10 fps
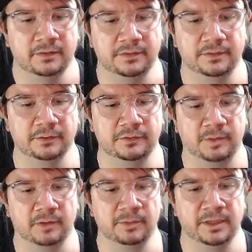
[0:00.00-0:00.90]
There's
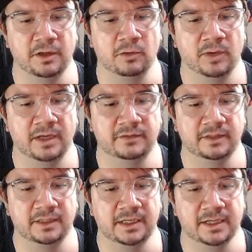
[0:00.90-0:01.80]
probably no way to
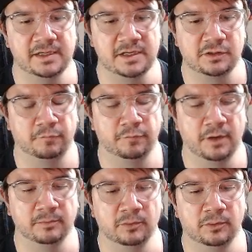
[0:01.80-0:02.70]
get an additional
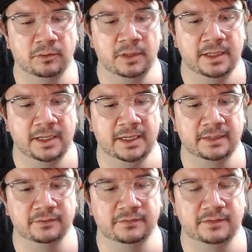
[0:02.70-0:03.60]
frame rule in
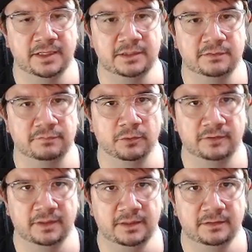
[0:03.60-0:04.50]
stage
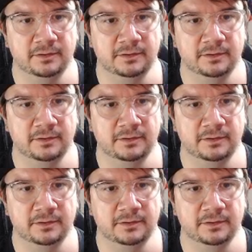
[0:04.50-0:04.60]
14,